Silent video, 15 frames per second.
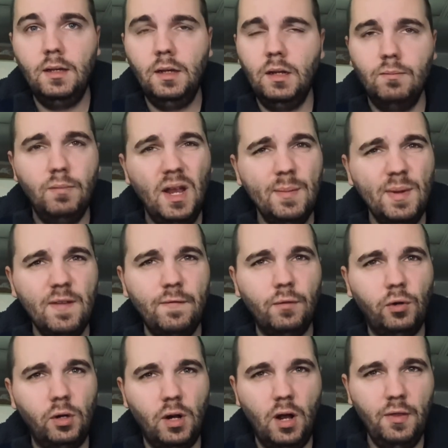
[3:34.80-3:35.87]
and maybe
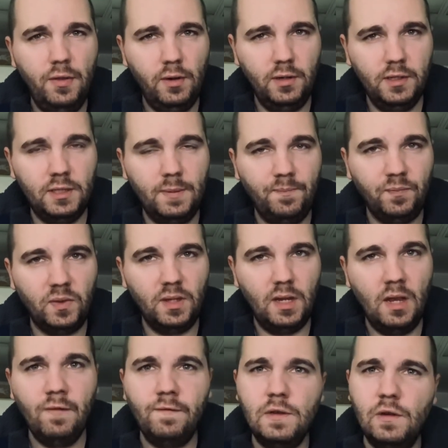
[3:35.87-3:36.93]
for others,
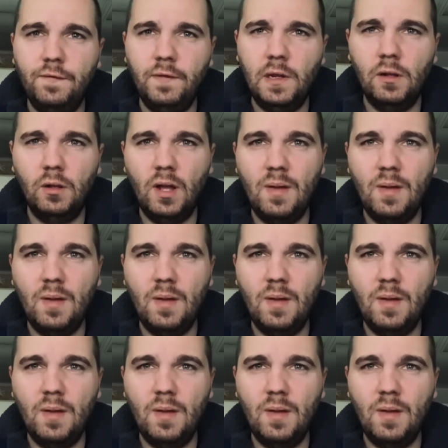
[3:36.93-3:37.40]
if you feel